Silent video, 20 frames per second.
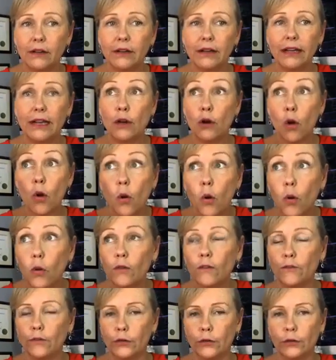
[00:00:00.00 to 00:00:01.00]
in whole
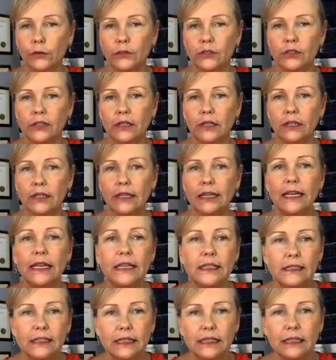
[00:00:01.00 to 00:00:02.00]
foods,
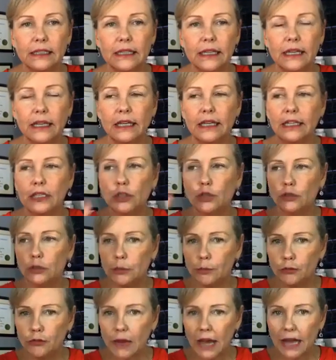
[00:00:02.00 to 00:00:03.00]
easy. You
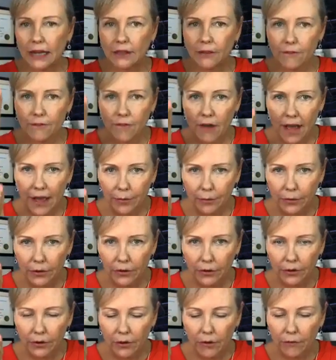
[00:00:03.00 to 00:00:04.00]
subtract the
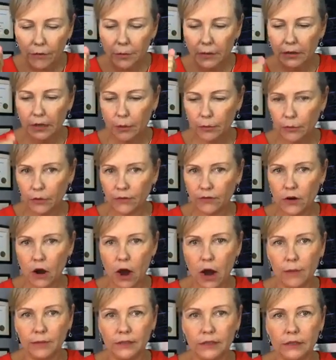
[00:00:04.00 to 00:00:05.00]
fiber from the number of
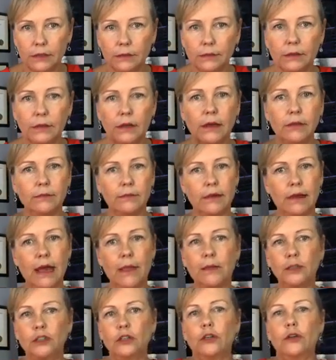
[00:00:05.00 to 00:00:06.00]
carbs
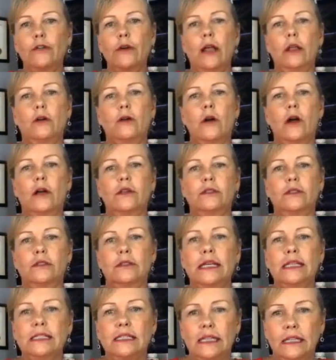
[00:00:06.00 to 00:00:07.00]
and the sugar alcohols.
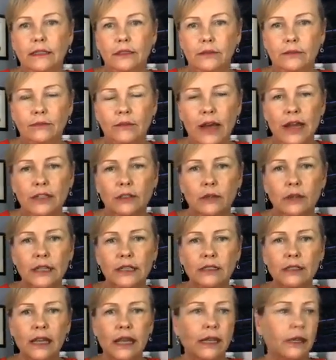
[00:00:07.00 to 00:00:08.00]
That's it, right? So
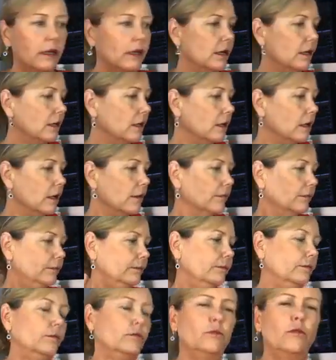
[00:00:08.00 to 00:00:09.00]
let's say,
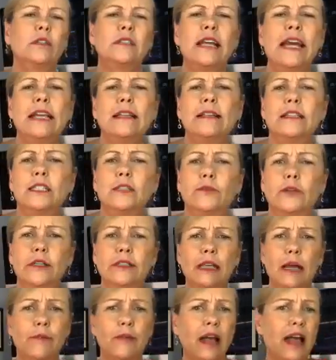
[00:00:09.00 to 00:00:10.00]
we'll take this for
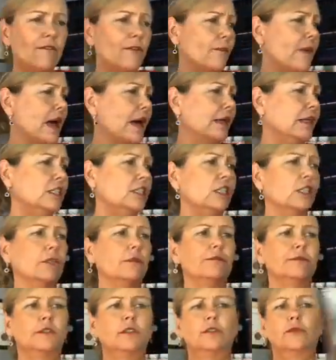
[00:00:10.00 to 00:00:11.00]
example. I have a package here.
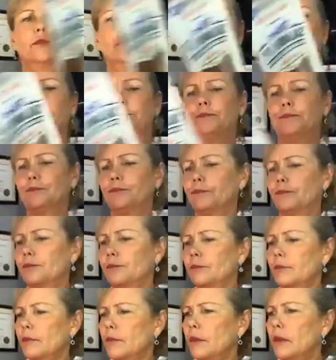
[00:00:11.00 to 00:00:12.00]
It's really,
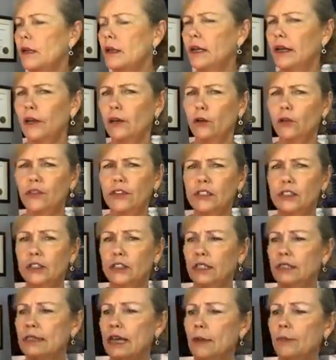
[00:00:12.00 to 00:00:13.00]
I don't know if it's a good
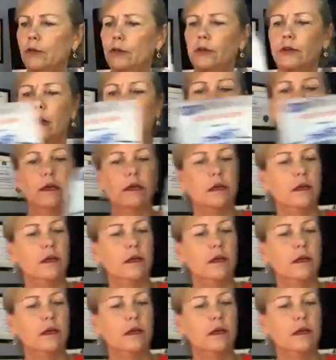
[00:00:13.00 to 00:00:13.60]
example or not,